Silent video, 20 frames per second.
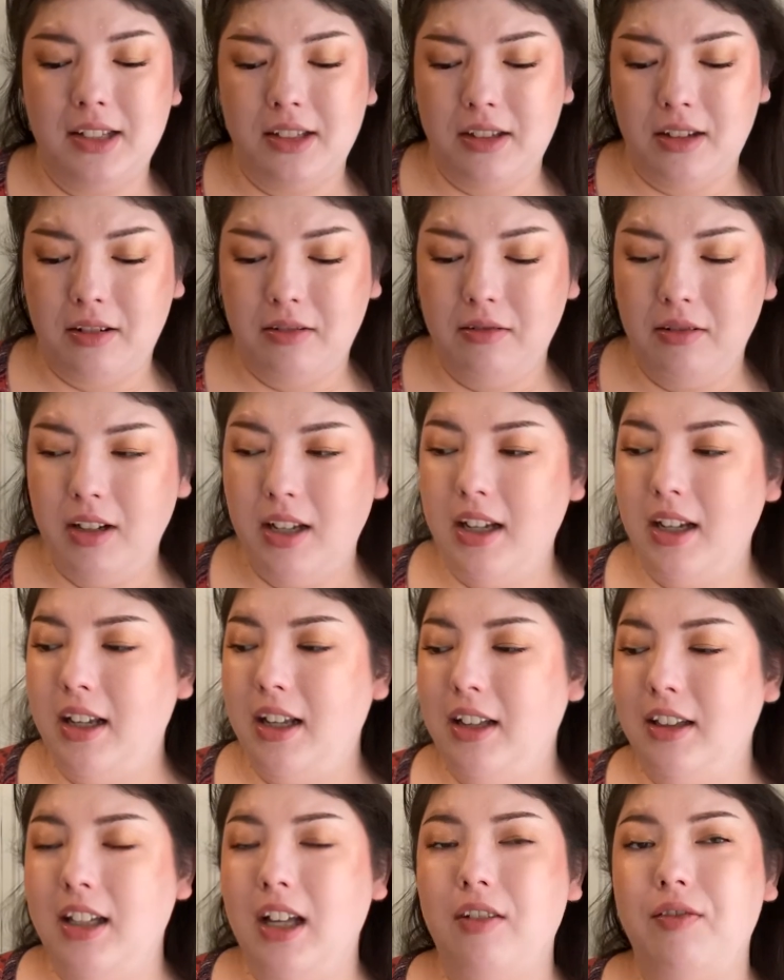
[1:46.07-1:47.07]
So
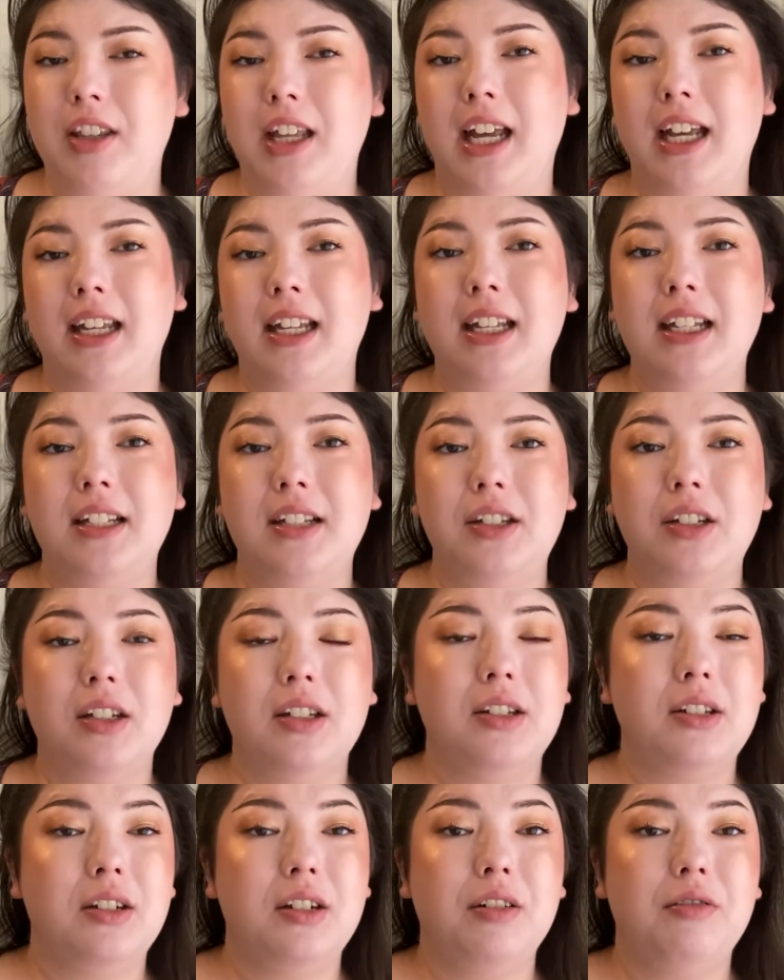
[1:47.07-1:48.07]
love that. It's
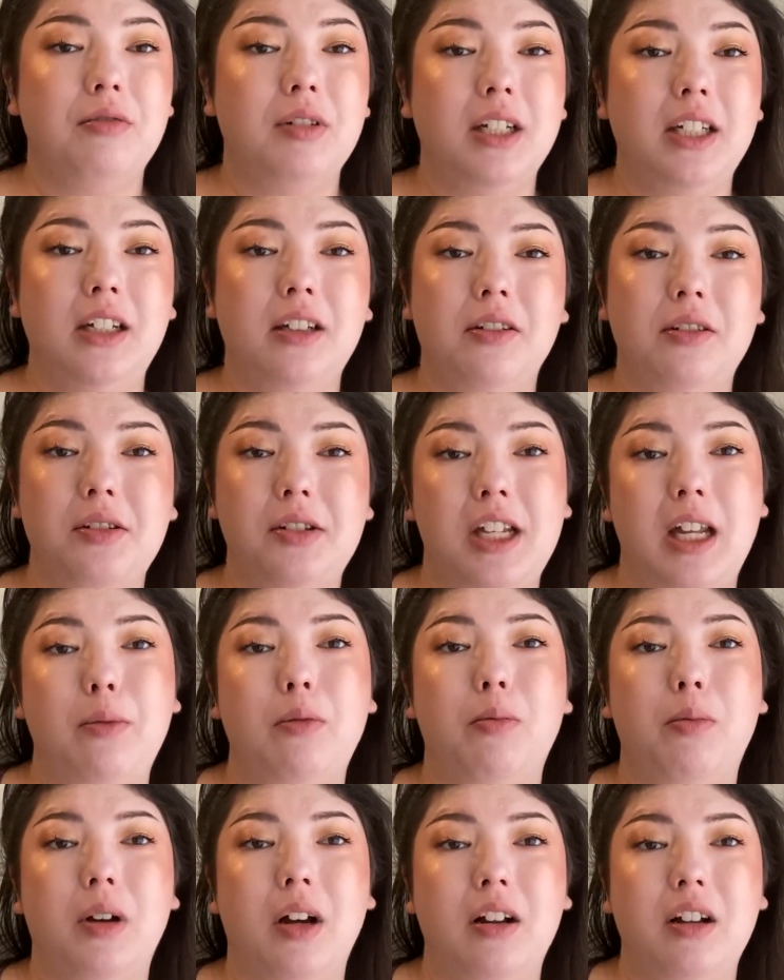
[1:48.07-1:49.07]
just a regular
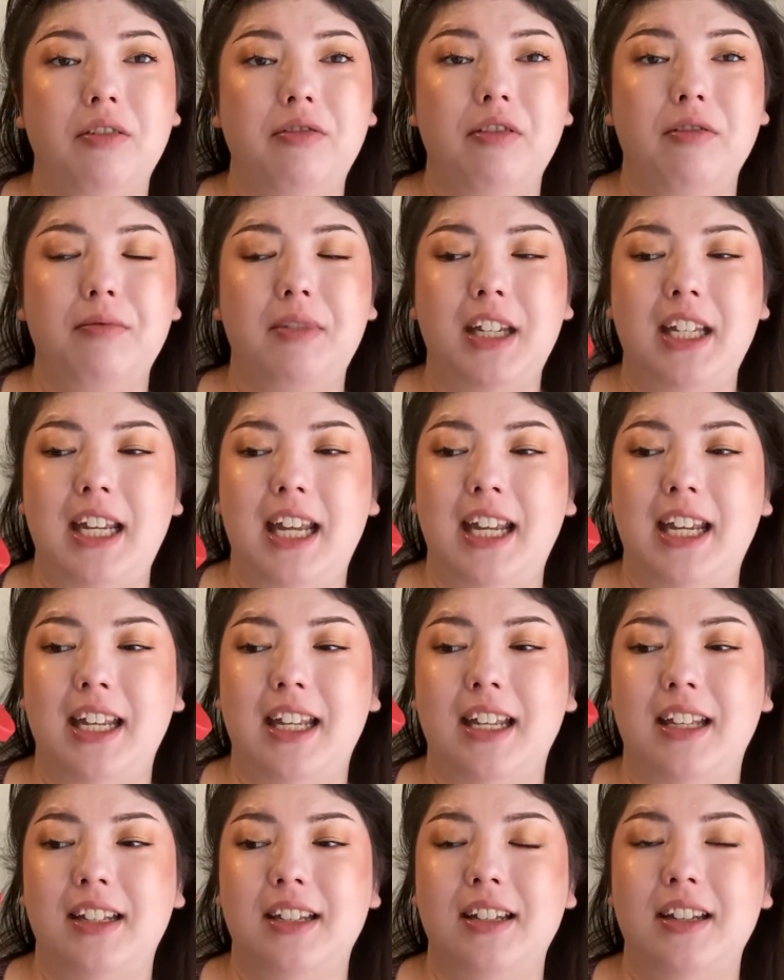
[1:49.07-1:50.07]
staple product for me
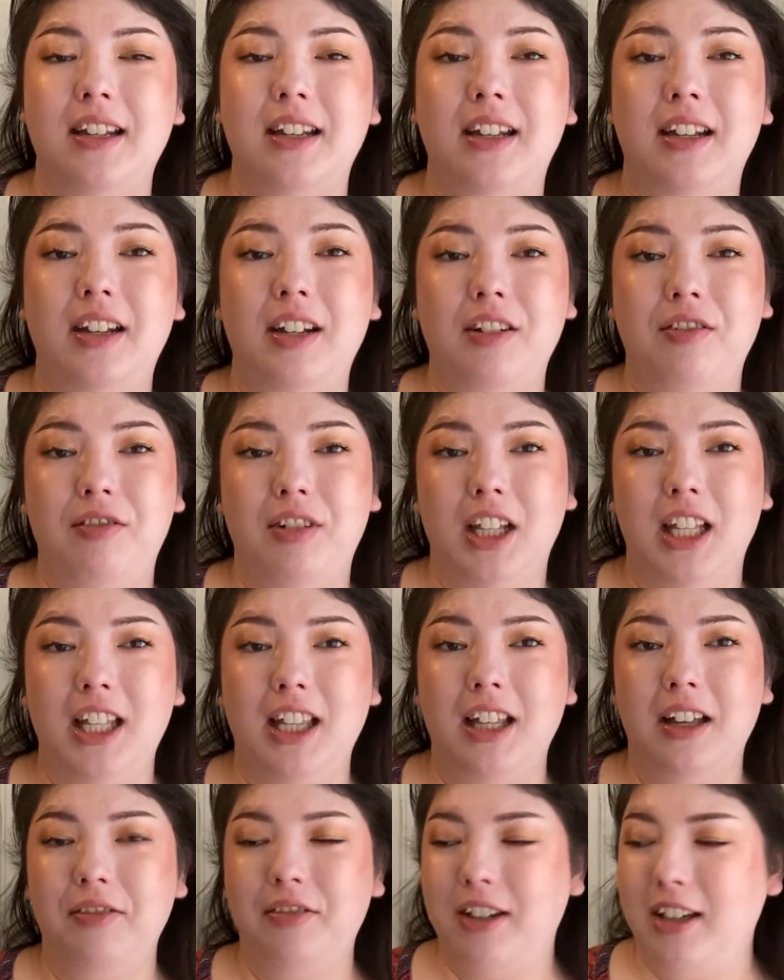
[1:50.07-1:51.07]
and really
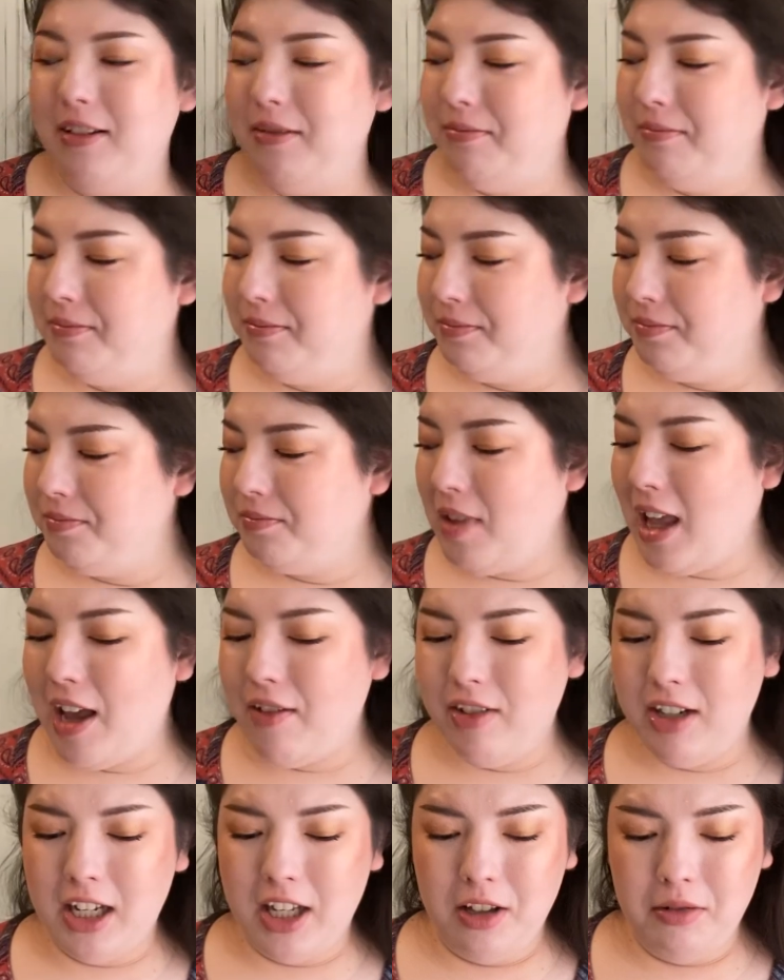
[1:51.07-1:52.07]
love it. Have
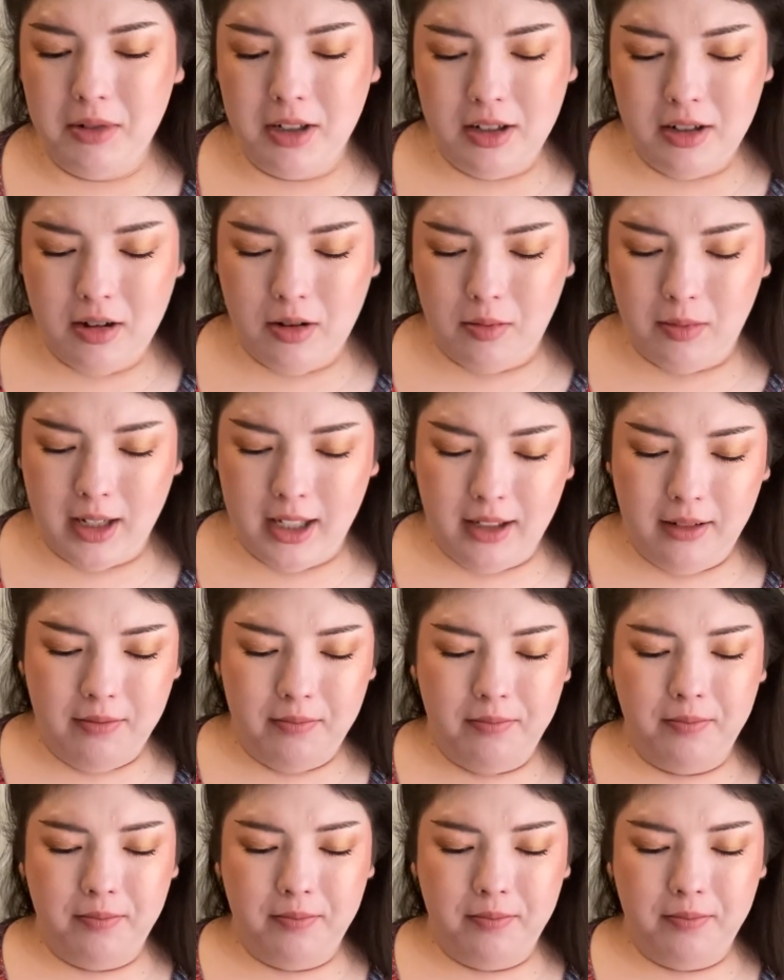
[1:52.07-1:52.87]
another one going.